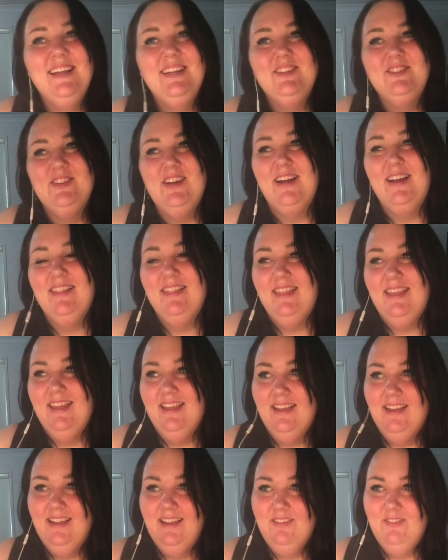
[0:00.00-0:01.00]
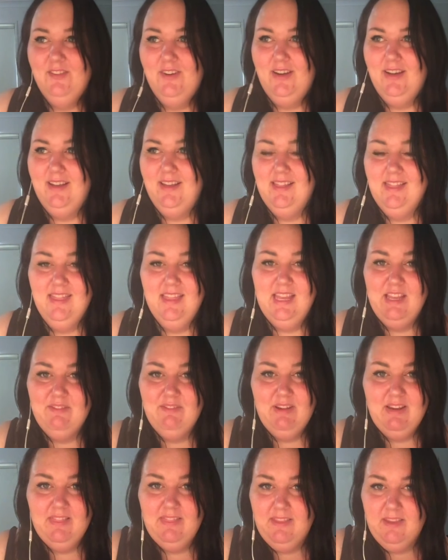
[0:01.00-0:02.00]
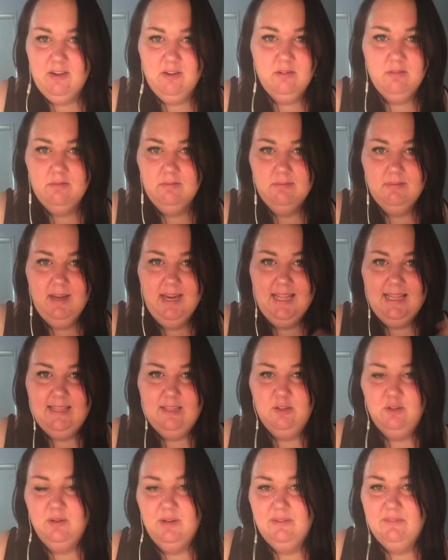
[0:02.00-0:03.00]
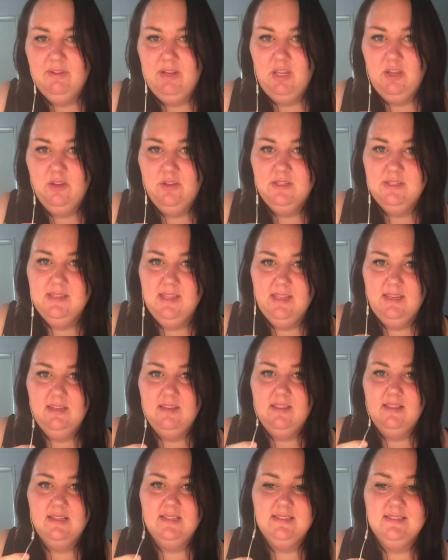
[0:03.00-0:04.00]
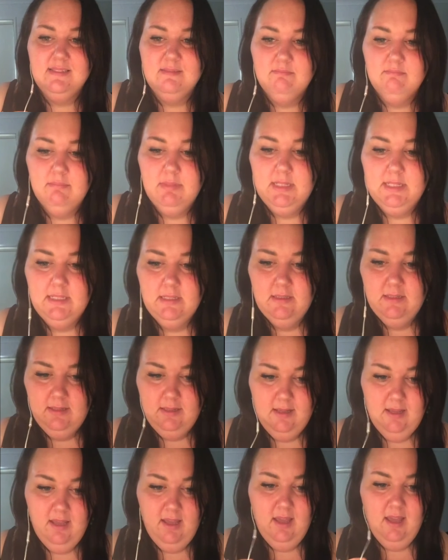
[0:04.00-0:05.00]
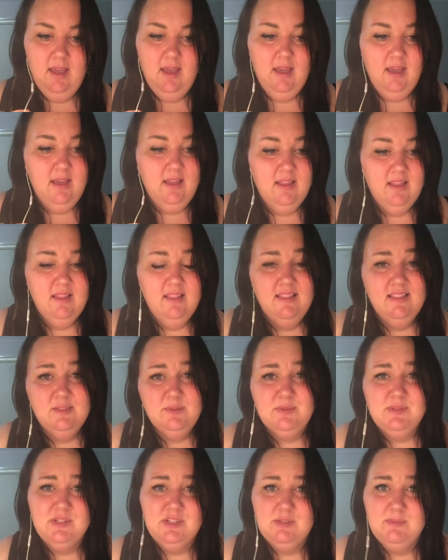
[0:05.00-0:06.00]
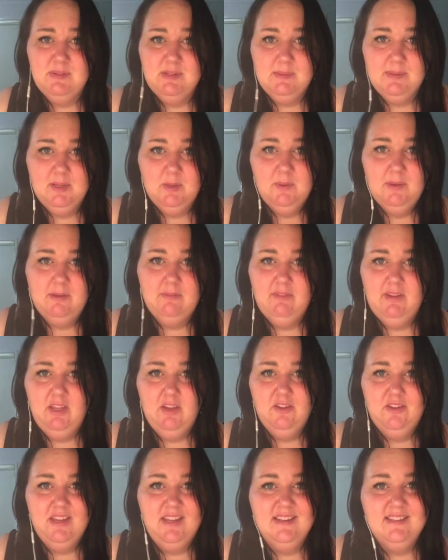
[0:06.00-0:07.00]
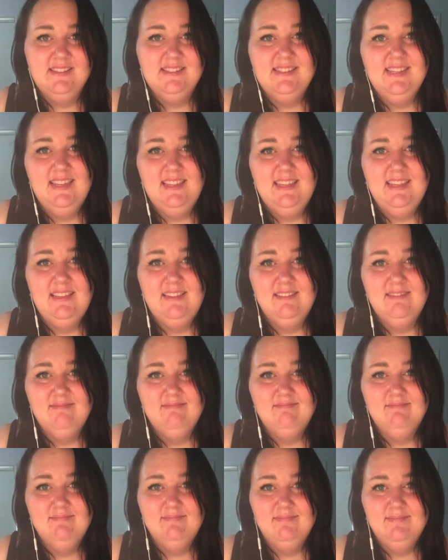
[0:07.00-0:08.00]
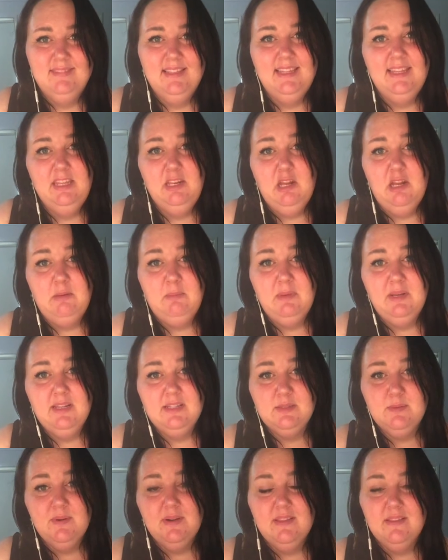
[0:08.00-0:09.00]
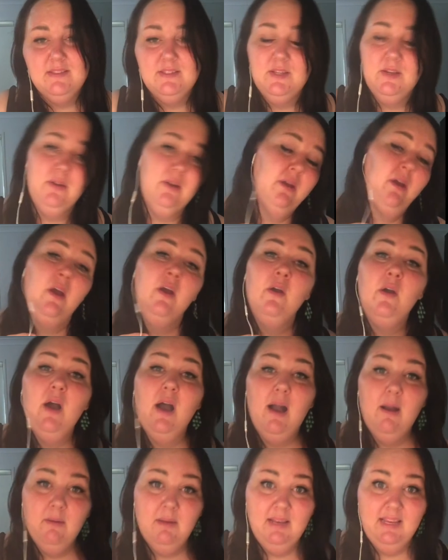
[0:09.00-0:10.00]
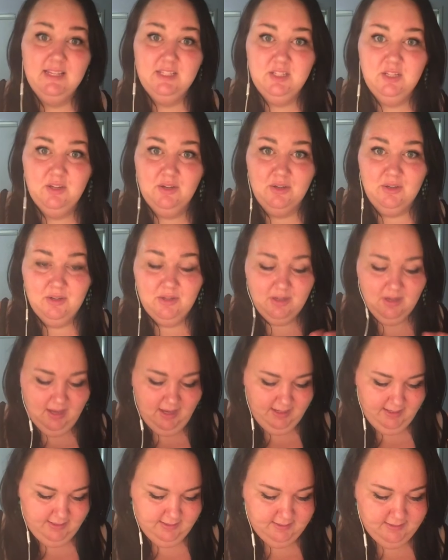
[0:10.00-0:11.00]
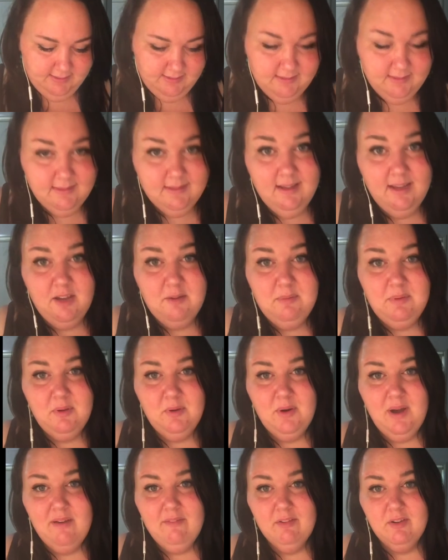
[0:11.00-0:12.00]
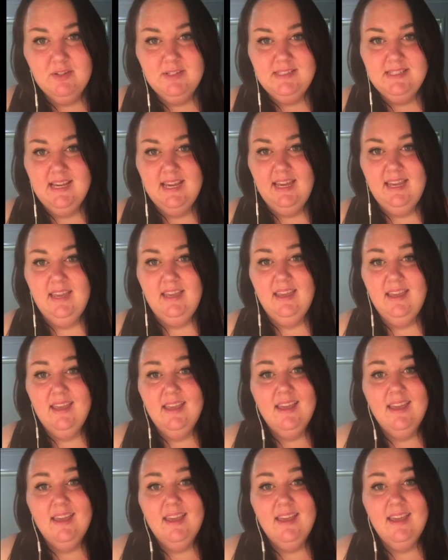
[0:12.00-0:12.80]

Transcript: Trying to think if I can think of anything. I'll add a little video to the end of this, but this was just meant to be a quick video, and it's nearly 9 minutes worth. So I'm gonna let you go, and I hope you all have a good day,